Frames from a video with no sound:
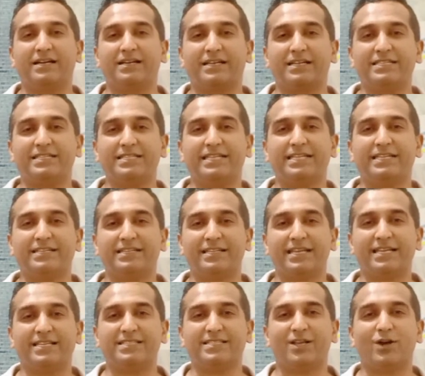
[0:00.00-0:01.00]
container
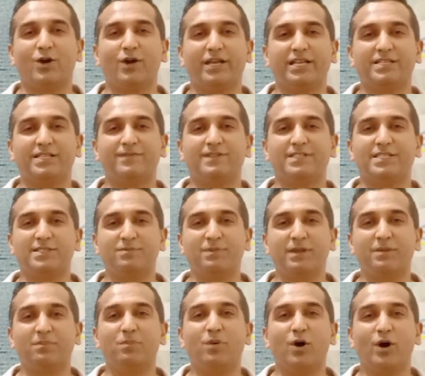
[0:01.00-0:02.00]
has the oils which is
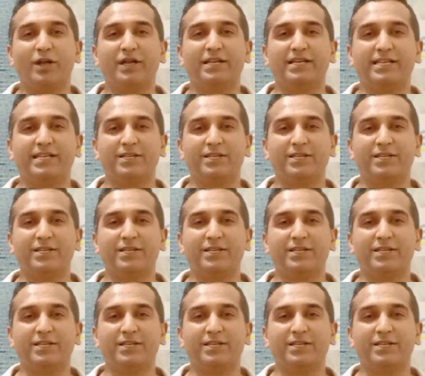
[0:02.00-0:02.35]
being boiled,